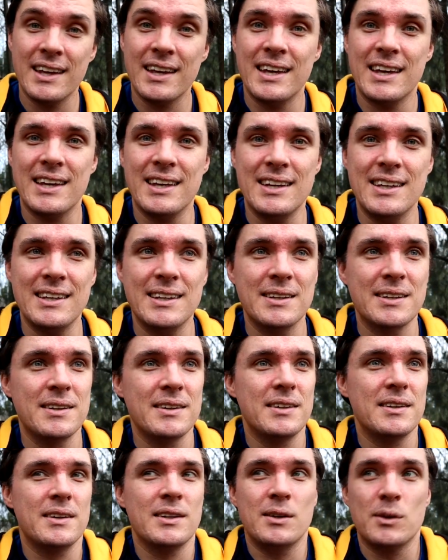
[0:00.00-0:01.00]
He
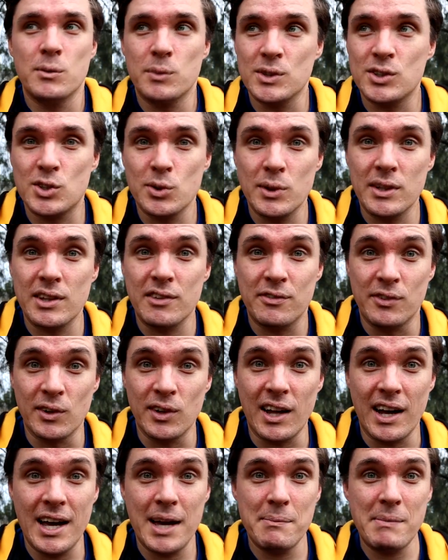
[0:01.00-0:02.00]
was doing the
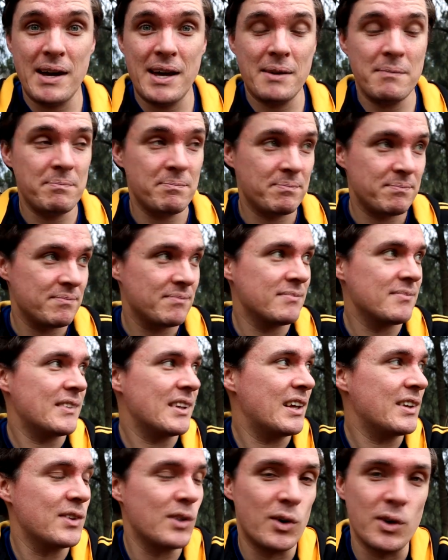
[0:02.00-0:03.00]
full IRONMAN.
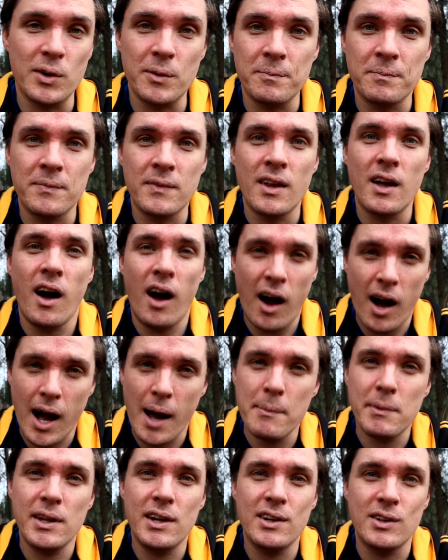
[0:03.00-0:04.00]
I thought,
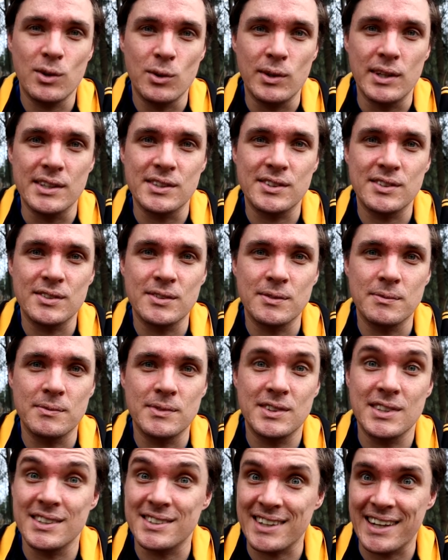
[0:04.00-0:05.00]
I'm gonna do this
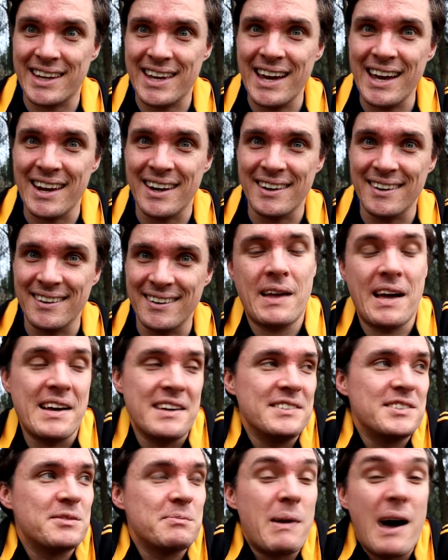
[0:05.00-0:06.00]
since I can.
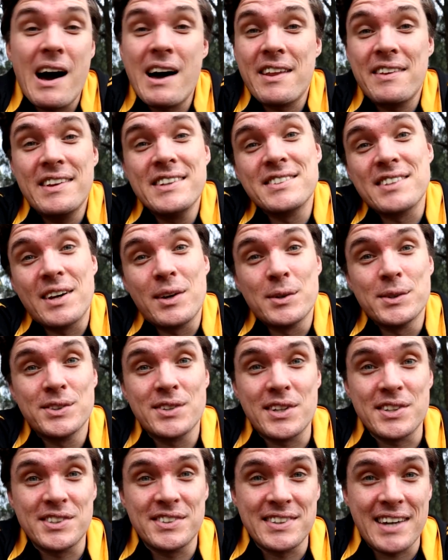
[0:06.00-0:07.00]
As part of this, I
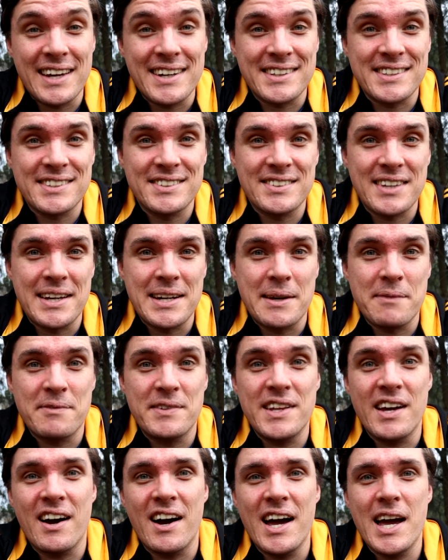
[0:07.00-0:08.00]
also decided to sign up for
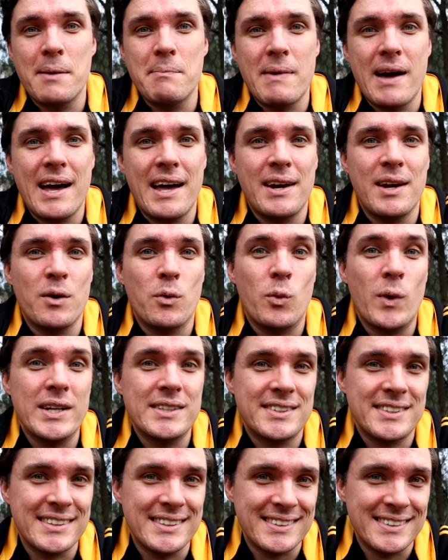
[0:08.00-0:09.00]
the IRONMAN
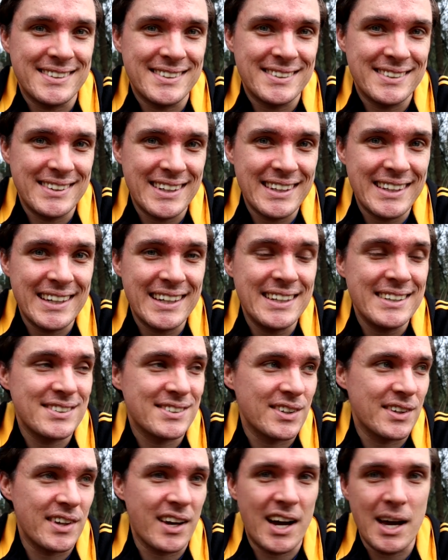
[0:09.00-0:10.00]
Western Sydney,
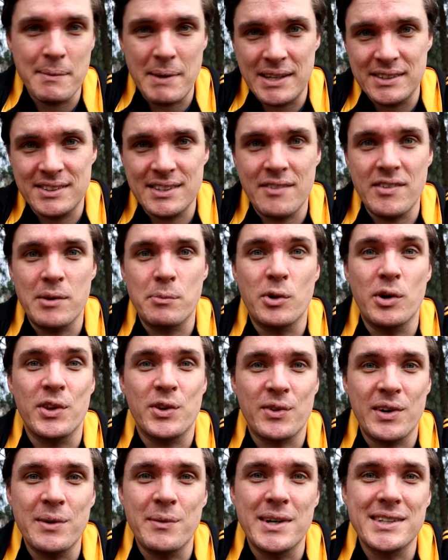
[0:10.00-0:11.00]
so the IRONMAN
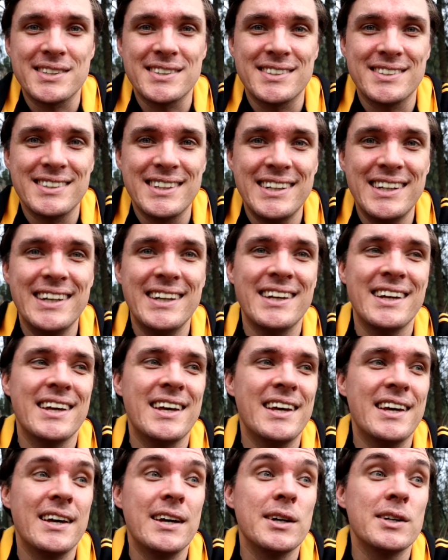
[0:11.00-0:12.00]
70.3 Western Sydney,
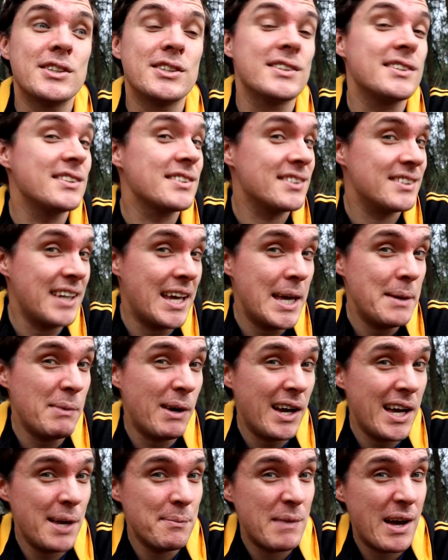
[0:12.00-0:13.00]
which is the same
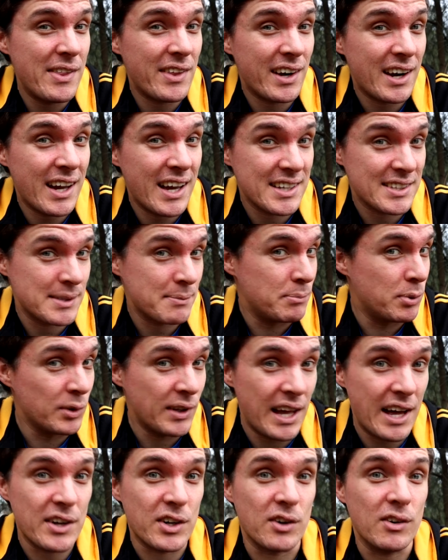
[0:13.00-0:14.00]
IRONMAN that I had to pull
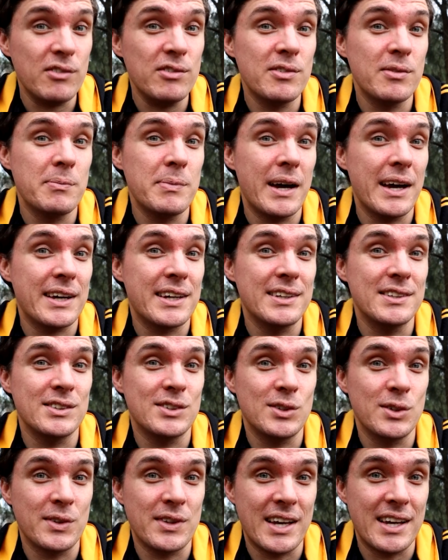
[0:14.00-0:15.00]
out of back in
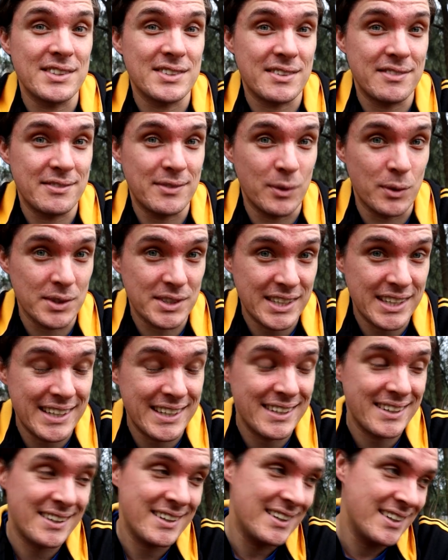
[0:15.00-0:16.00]

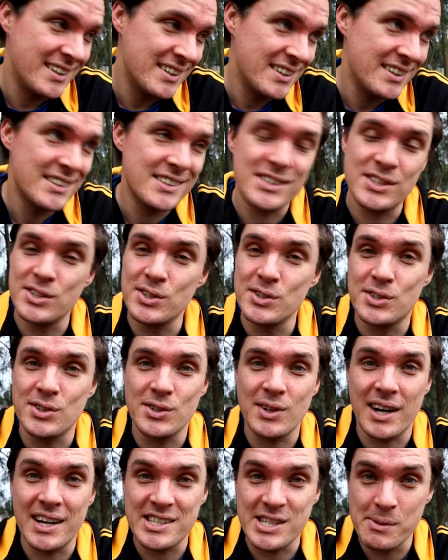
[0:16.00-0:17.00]
2014 due to
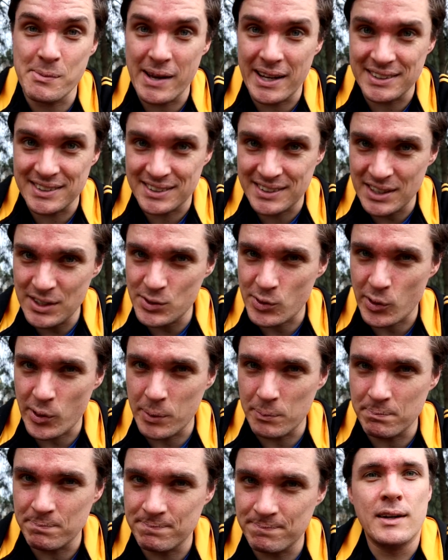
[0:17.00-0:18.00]
IT band
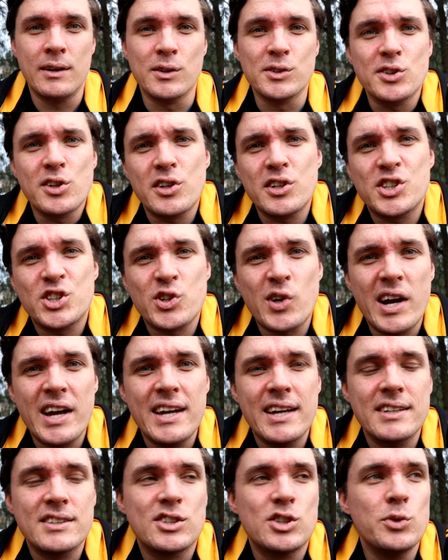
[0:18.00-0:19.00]
syndrome. And also to
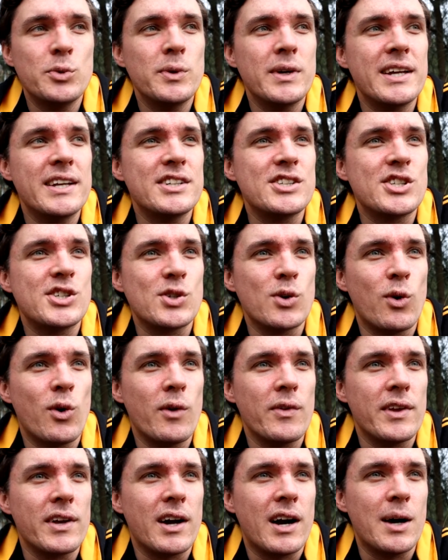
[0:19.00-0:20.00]
try to
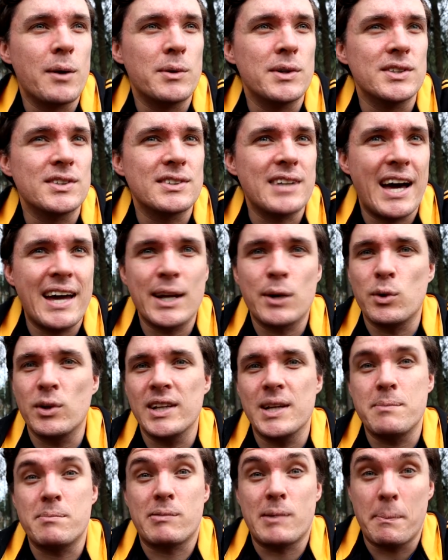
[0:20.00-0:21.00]
ensure that I was
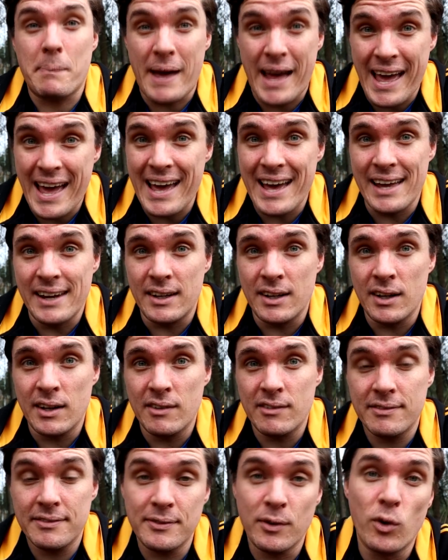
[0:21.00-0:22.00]
adequately prepared
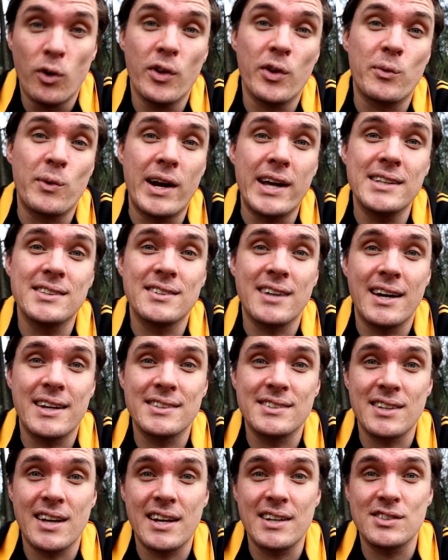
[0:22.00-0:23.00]
for the race, I
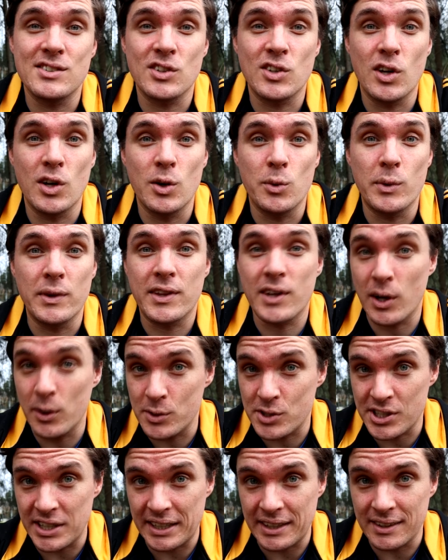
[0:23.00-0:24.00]
decided to go with
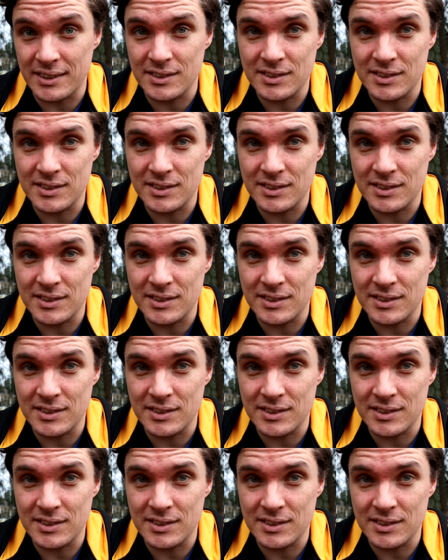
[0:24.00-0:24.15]
coaching.